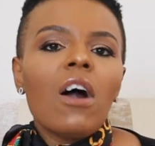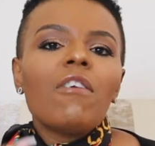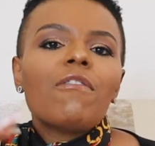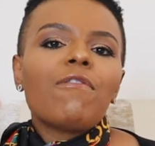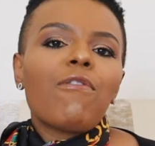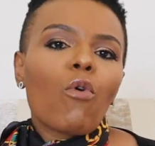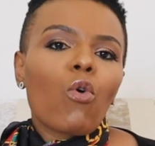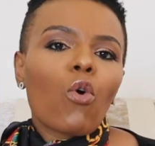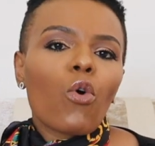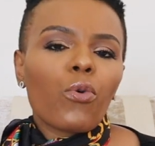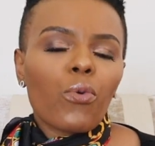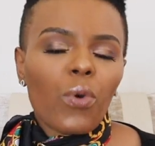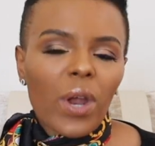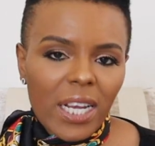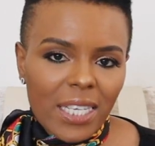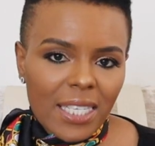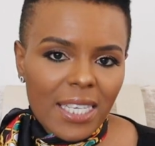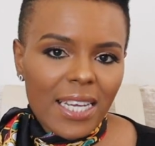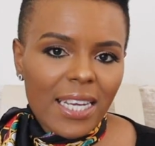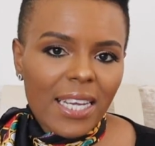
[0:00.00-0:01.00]
for
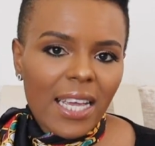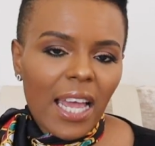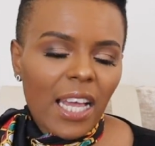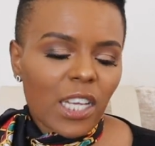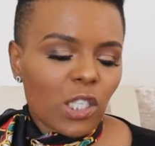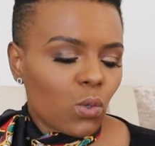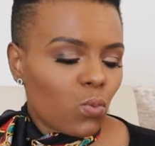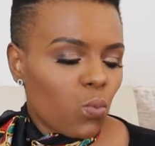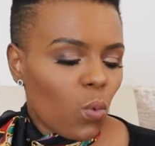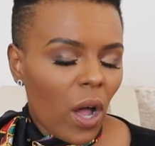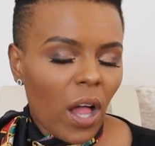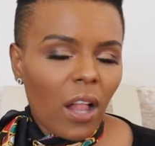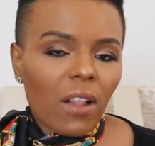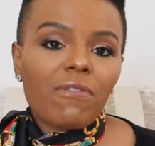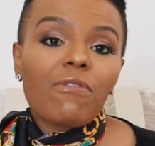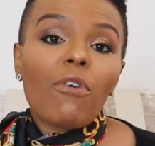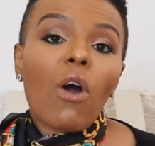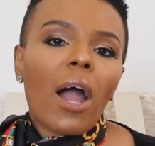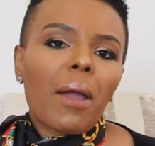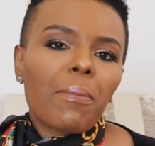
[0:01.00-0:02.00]
correcting as well,
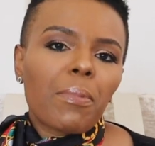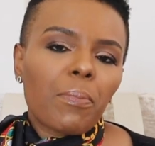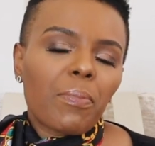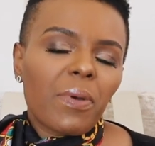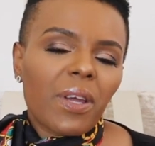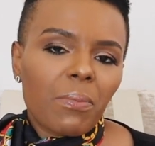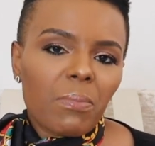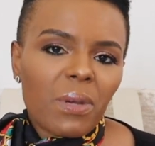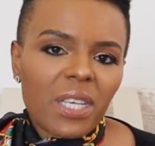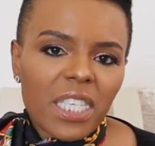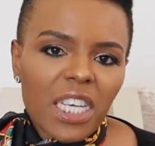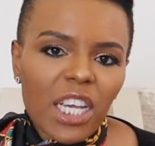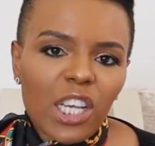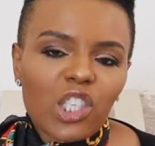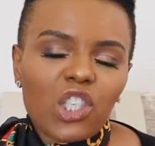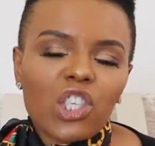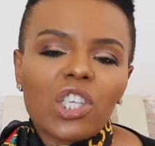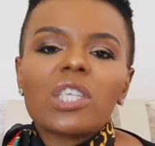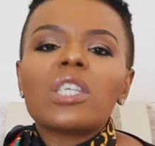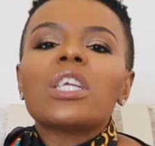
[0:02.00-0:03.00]
for
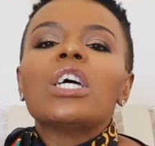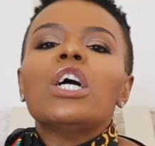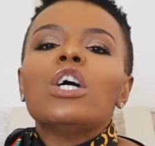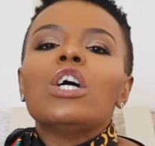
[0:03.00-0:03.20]
hyperpigmentation,